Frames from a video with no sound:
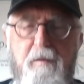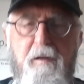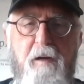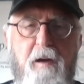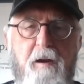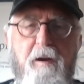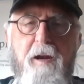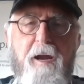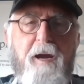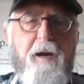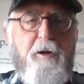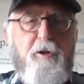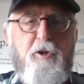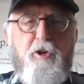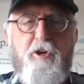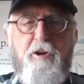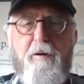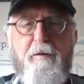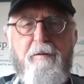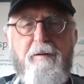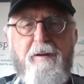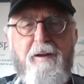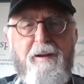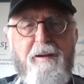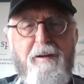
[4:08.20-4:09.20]

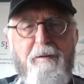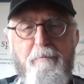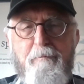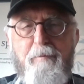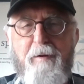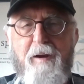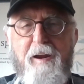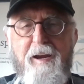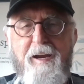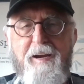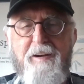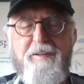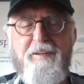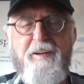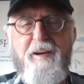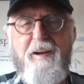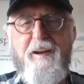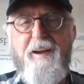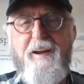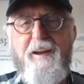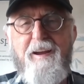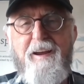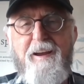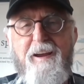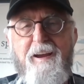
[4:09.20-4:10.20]
connection place.
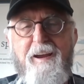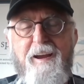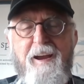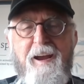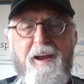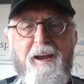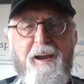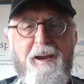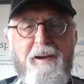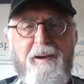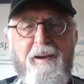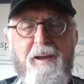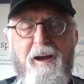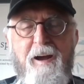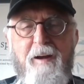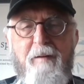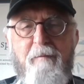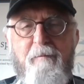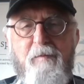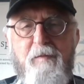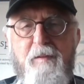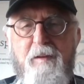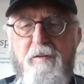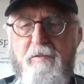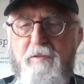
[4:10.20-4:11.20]
And
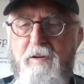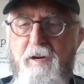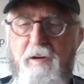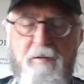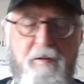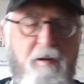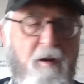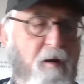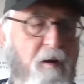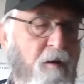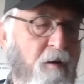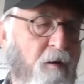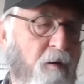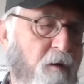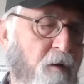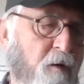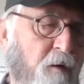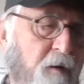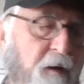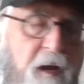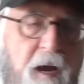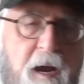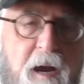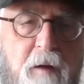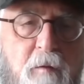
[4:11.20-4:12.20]
she said, oh,
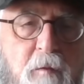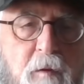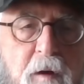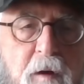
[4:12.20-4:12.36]
okay,